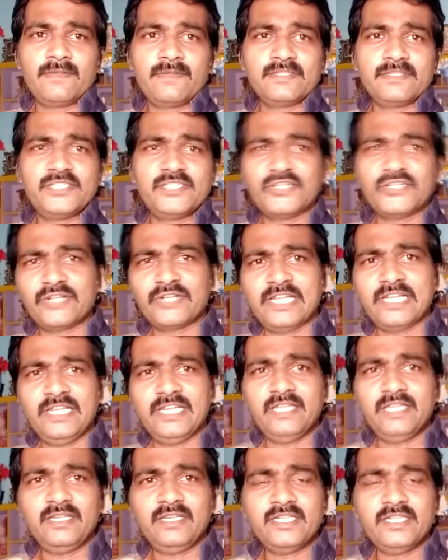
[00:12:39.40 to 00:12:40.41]

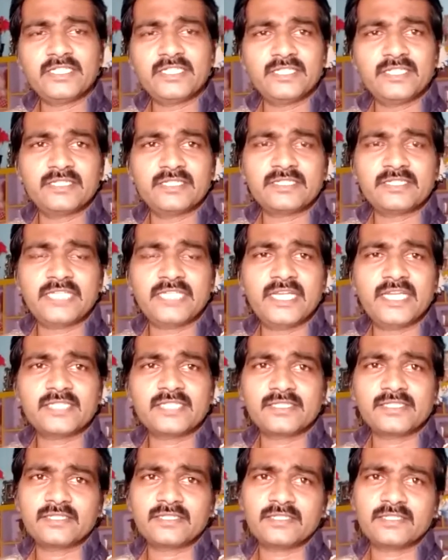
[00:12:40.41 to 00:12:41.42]
Generally, it
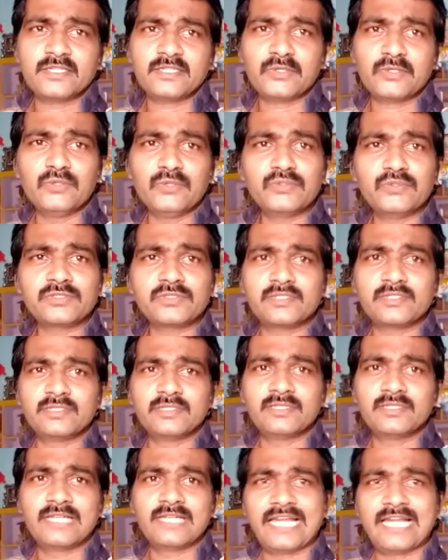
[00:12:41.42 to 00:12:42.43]
takes the clues
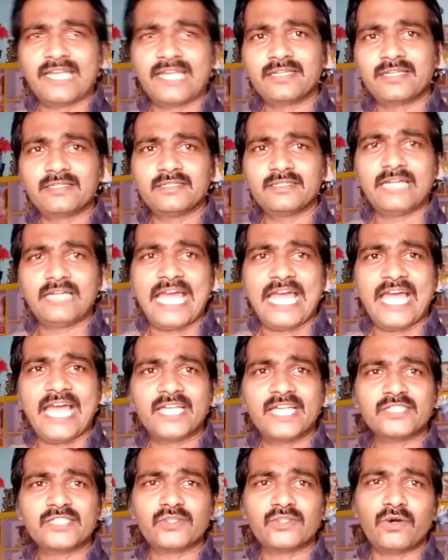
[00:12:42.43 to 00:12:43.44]
like
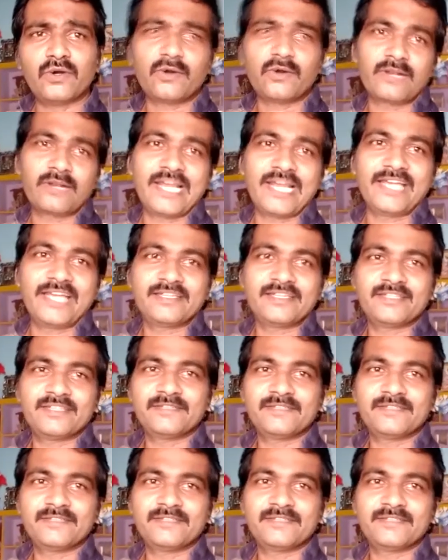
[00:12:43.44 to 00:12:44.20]
as or like.